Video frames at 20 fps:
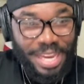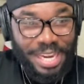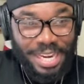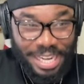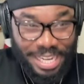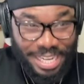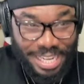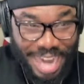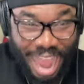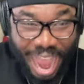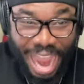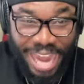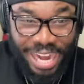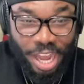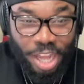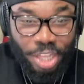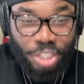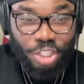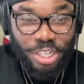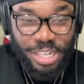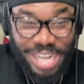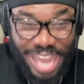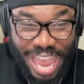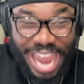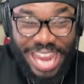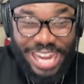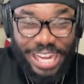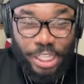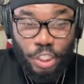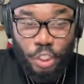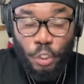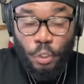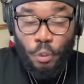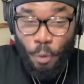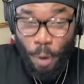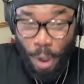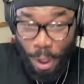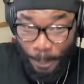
982